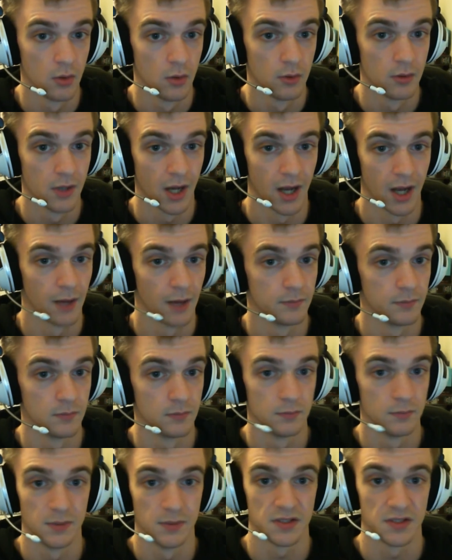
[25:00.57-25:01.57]
at
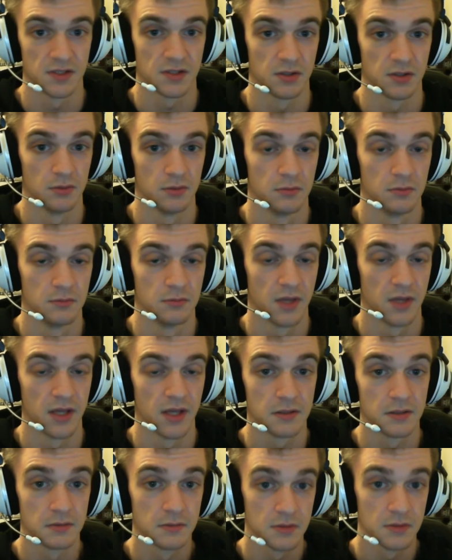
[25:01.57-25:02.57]
ballistic skill
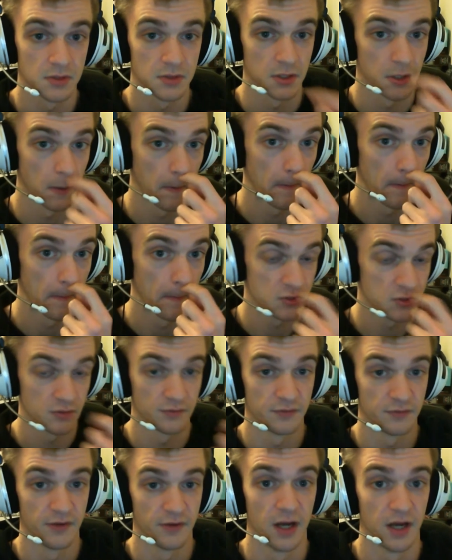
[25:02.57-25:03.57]
8, so you know, strength
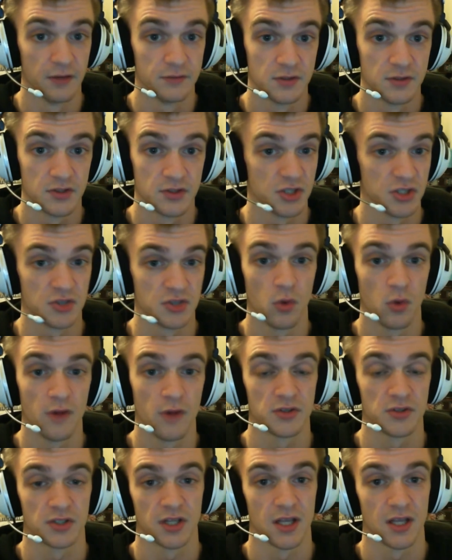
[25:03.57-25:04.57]
5. So he's, whatever
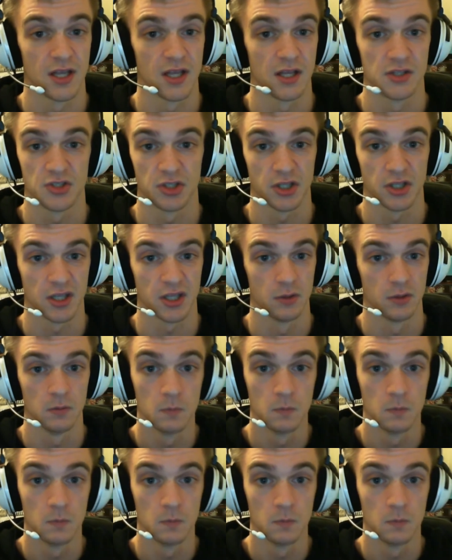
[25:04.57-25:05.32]
he's going to hit, he's going to kill.